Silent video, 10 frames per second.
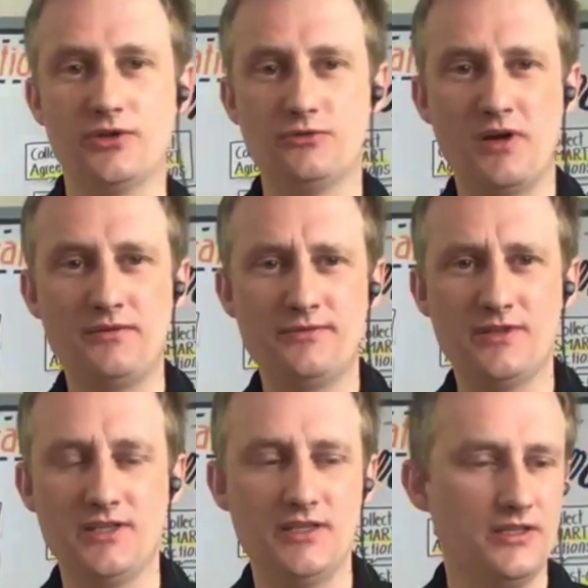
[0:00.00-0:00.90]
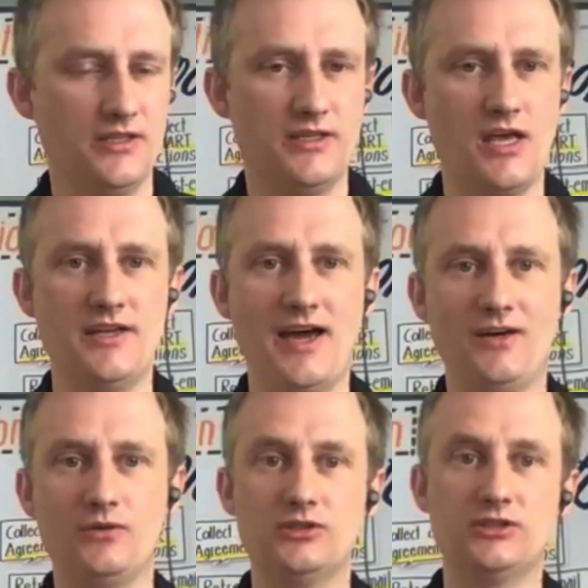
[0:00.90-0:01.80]
roughly an
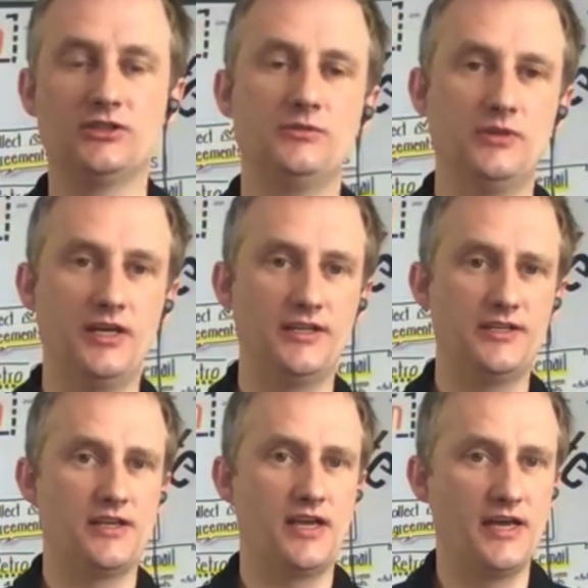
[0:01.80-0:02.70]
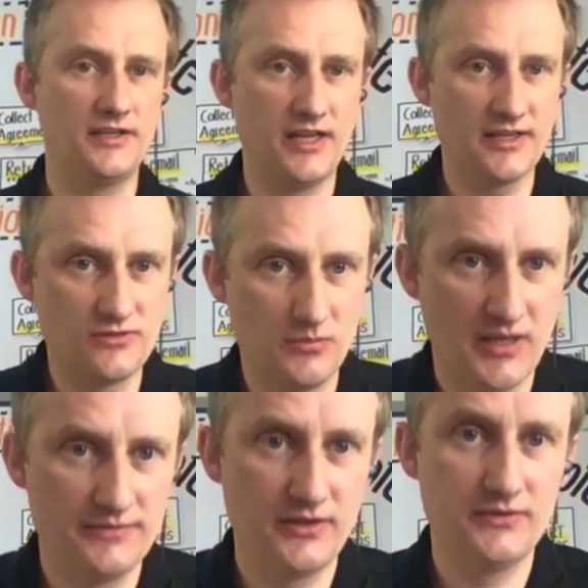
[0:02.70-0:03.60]
hour and had an extra
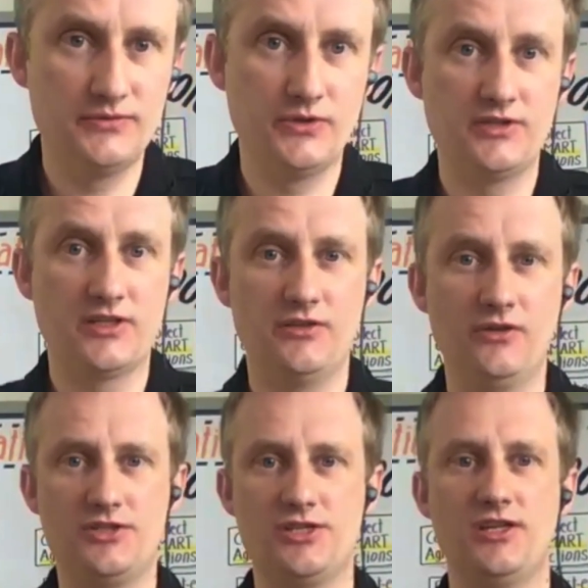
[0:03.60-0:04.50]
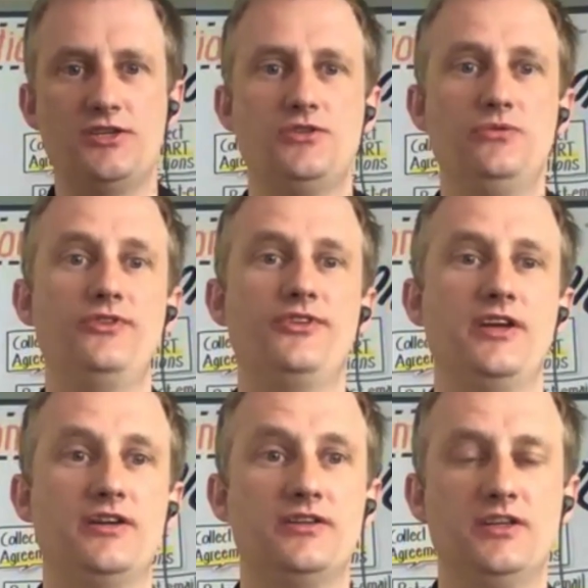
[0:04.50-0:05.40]
buffer for technology issues
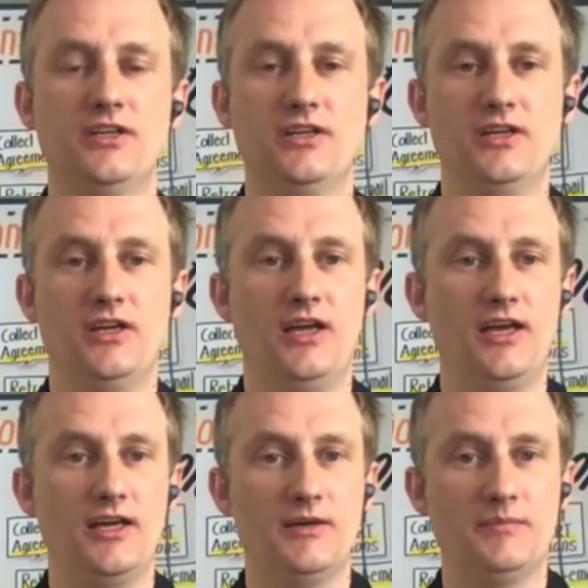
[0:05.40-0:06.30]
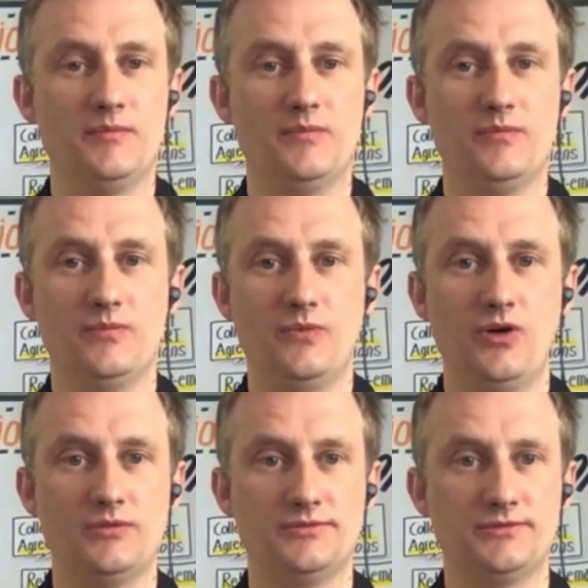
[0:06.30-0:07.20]
there
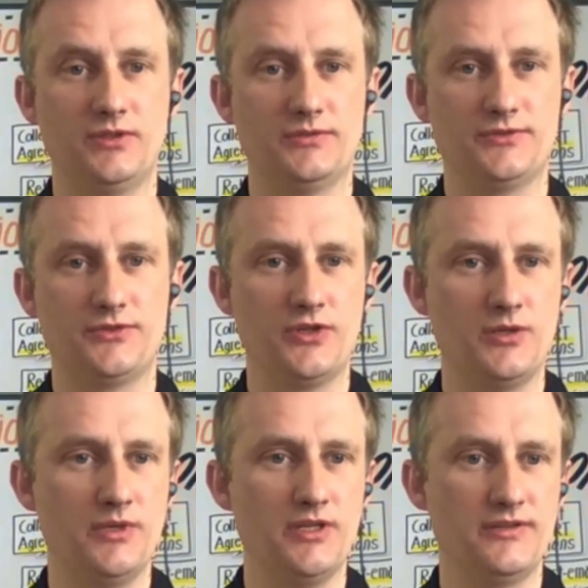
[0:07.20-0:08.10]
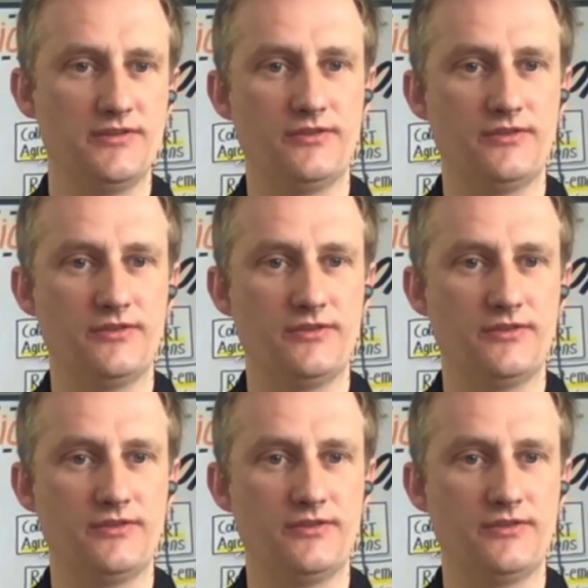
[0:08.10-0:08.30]
of 30 minutes.